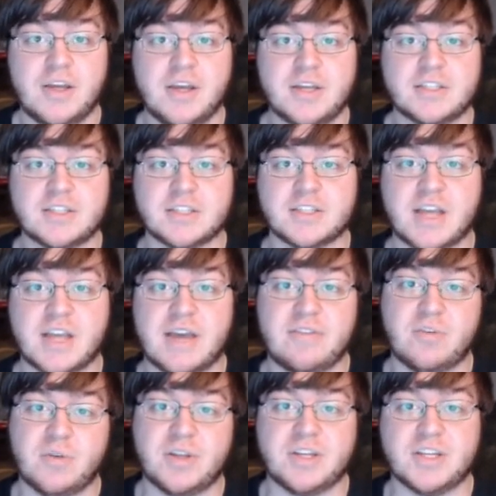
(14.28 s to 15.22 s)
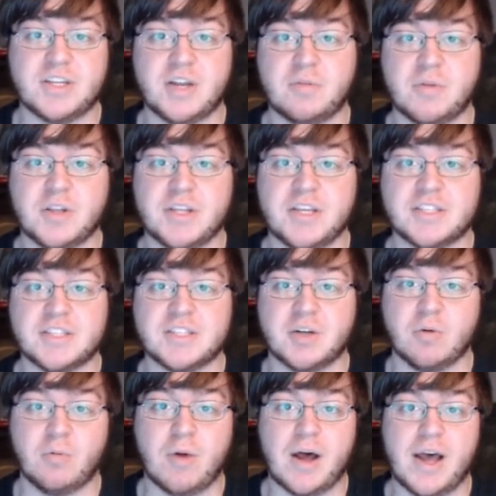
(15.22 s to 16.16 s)
since I haven't really done one of these in
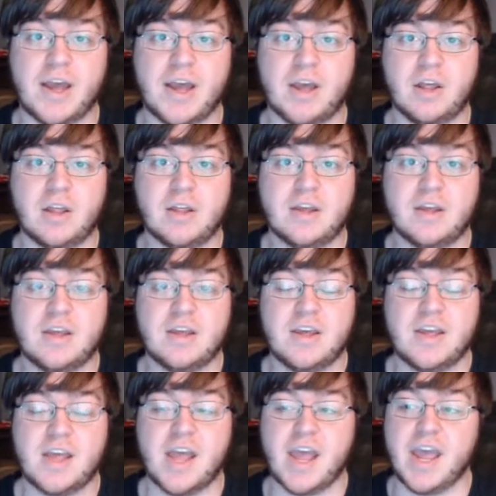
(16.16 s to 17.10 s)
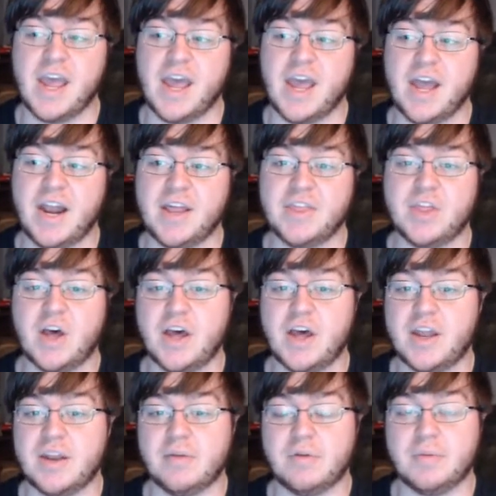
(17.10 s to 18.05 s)
a while, and I
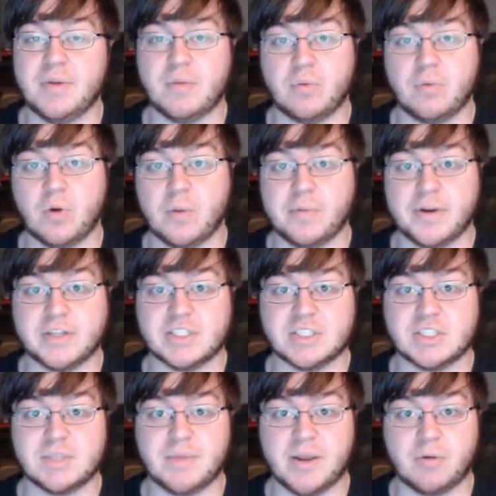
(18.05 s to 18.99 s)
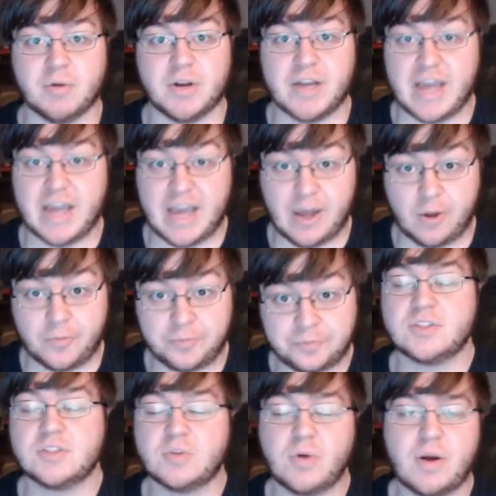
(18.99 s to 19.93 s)
thought it would be appropriate just to make one now.
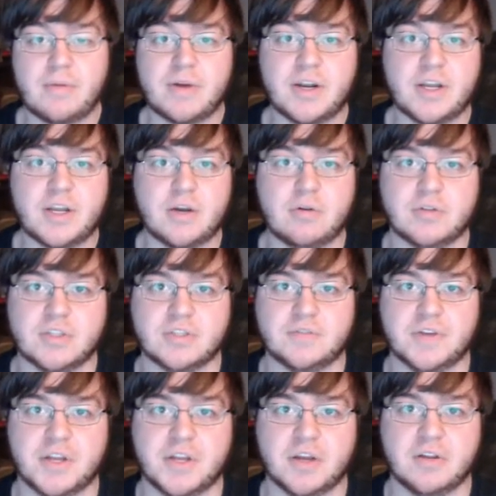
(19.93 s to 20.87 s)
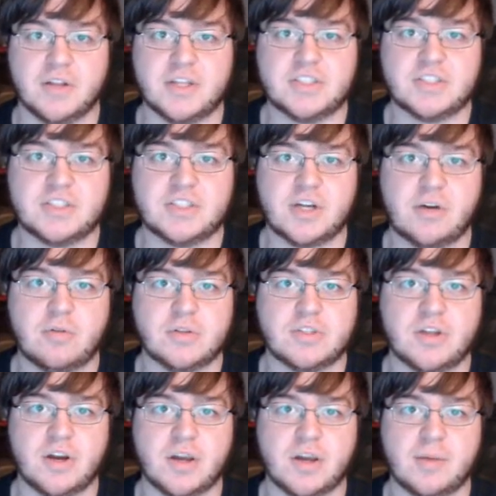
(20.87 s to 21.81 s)
So where am I going to go with this video? Let's start with
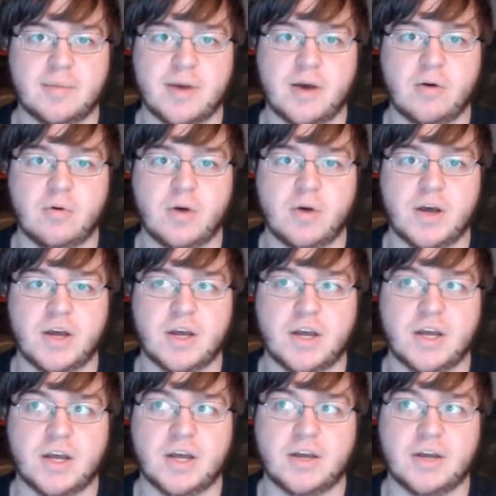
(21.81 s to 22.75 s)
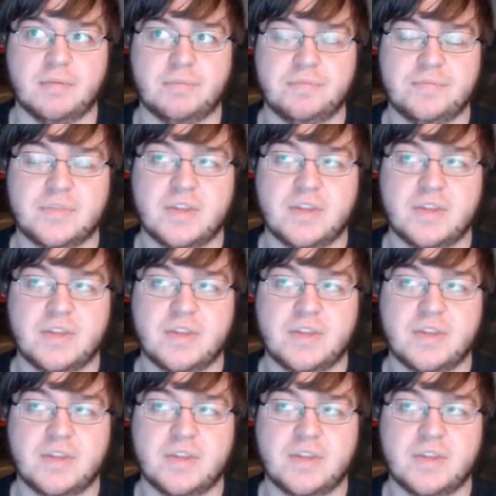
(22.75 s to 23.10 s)
talking about um,